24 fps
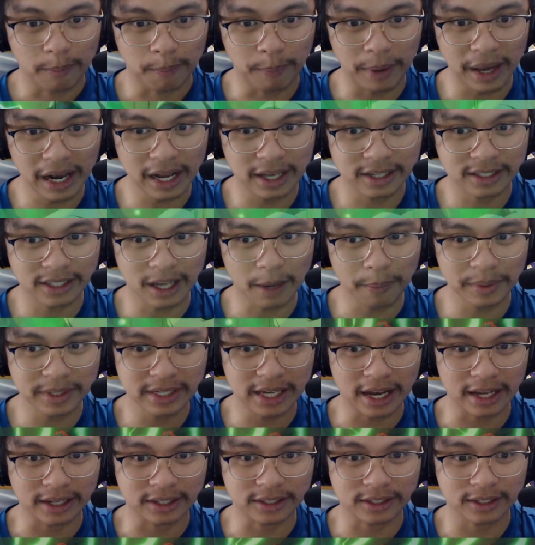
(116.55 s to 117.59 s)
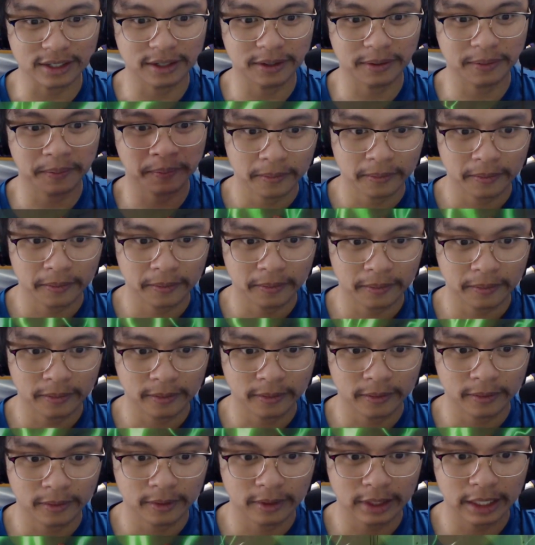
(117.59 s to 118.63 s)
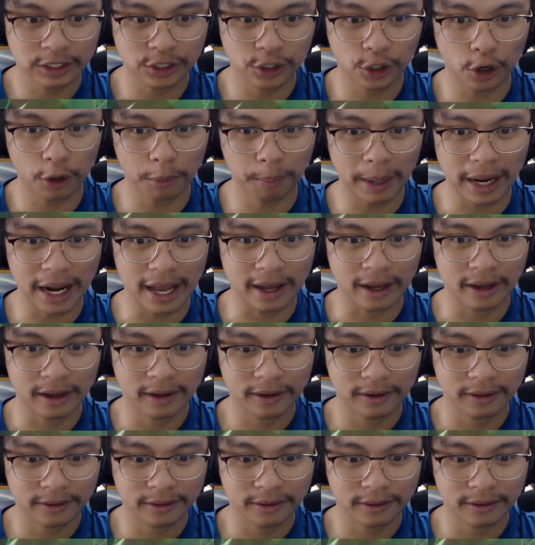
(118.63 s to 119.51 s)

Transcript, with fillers: Pele, stop his ass. That's your girl, Pele.